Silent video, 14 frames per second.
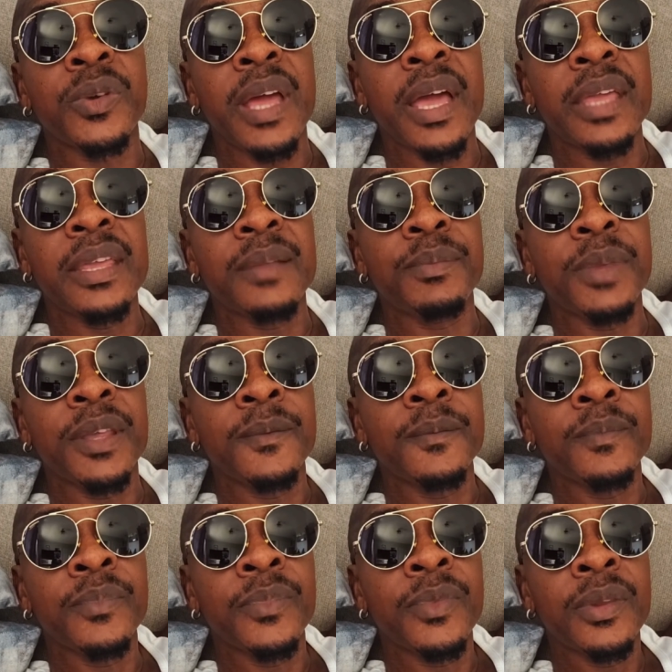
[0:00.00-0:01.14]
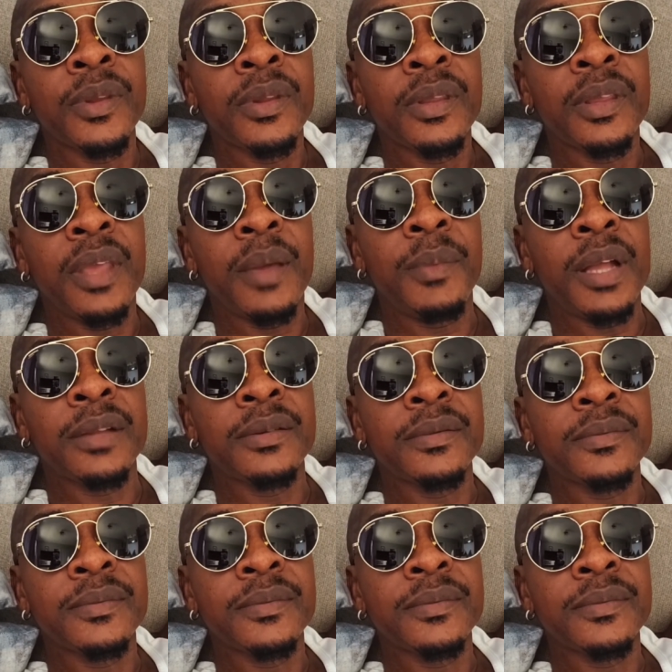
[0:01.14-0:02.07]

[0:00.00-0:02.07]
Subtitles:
I hate me. Yeah, man.